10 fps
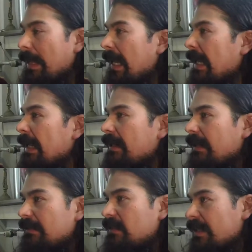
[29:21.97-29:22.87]
pain
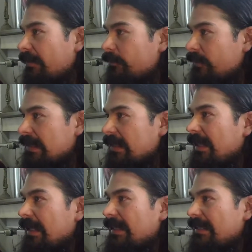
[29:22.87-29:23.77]
and
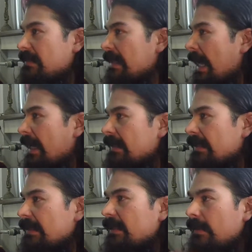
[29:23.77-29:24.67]
suffering and
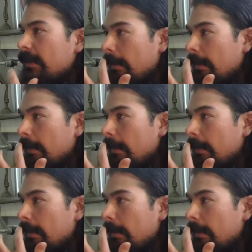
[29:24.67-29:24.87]
anxiety,